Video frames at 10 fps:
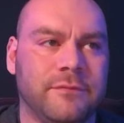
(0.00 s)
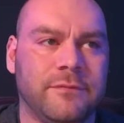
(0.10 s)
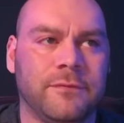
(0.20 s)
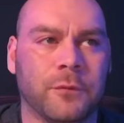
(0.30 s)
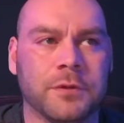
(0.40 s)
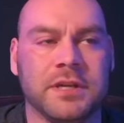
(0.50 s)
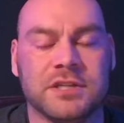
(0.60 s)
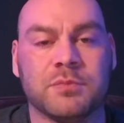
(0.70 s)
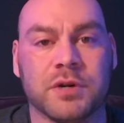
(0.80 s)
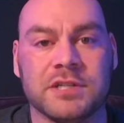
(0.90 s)
for the
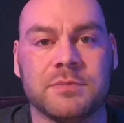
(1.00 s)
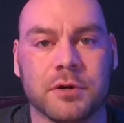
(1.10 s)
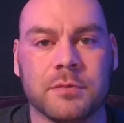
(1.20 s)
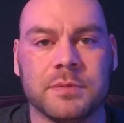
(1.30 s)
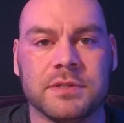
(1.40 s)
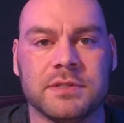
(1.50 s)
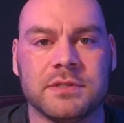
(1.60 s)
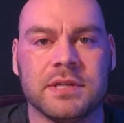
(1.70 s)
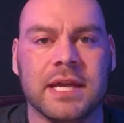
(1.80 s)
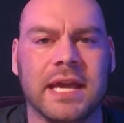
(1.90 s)
express
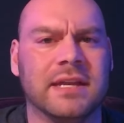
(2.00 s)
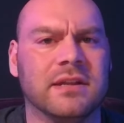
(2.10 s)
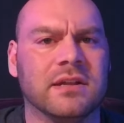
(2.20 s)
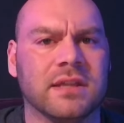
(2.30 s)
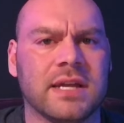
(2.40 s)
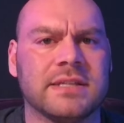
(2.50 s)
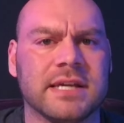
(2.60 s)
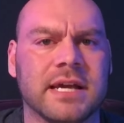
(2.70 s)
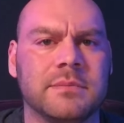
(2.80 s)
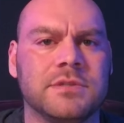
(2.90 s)
purpose, and a lot of
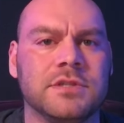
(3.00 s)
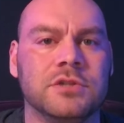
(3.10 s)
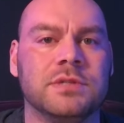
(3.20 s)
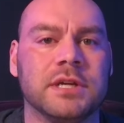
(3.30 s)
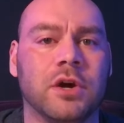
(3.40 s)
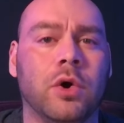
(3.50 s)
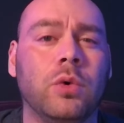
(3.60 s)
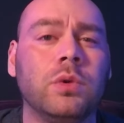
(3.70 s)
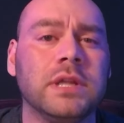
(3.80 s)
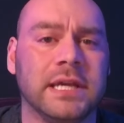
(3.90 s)
times using
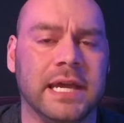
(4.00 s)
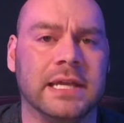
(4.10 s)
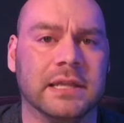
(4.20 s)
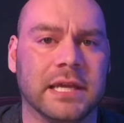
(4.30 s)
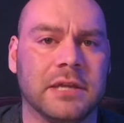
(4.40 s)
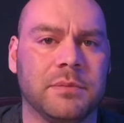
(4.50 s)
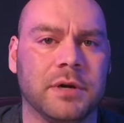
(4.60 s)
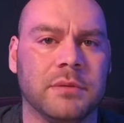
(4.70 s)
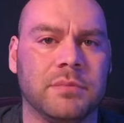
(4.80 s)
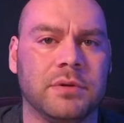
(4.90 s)
only a length
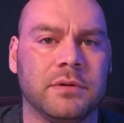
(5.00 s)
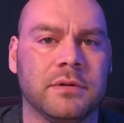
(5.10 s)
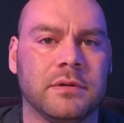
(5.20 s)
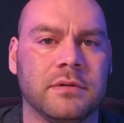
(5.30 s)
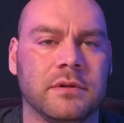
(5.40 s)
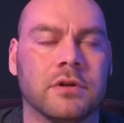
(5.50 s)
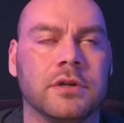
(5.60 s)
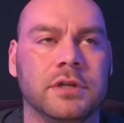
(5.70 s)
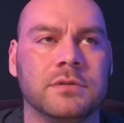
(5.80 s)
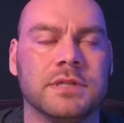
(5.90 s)
pump or
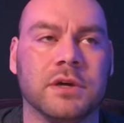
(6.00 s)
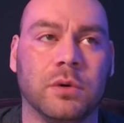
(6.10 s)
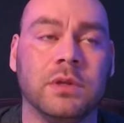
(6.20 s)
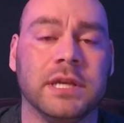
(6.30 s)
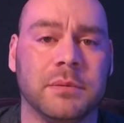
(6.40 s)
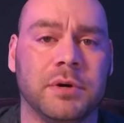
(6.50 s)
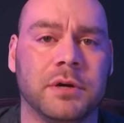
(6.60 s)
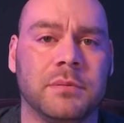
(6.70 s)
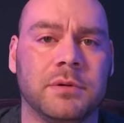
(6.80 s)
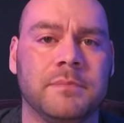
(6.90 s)
using only a
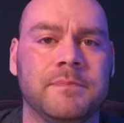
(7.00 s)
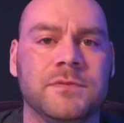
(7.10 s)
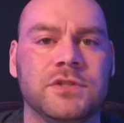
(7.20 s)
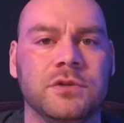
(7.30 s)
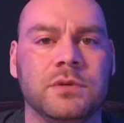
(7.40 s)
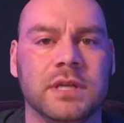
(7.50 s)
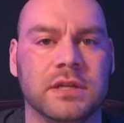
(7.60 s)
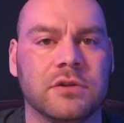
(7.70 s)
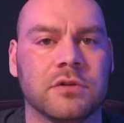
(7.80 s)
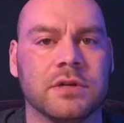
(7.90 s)
pump to
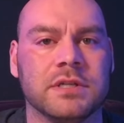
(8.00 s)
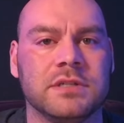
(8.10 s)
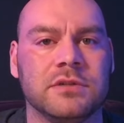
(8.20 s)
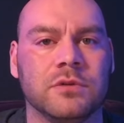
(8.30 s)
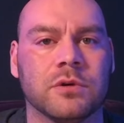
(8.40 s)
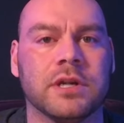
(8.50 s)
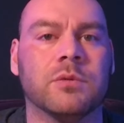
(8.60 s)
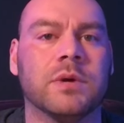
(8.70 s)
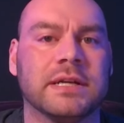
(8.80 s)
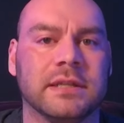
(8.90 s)
increase your
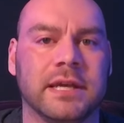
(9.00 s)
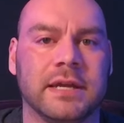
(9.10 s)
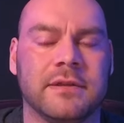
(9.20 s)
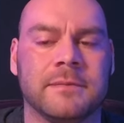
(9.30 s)
erect length.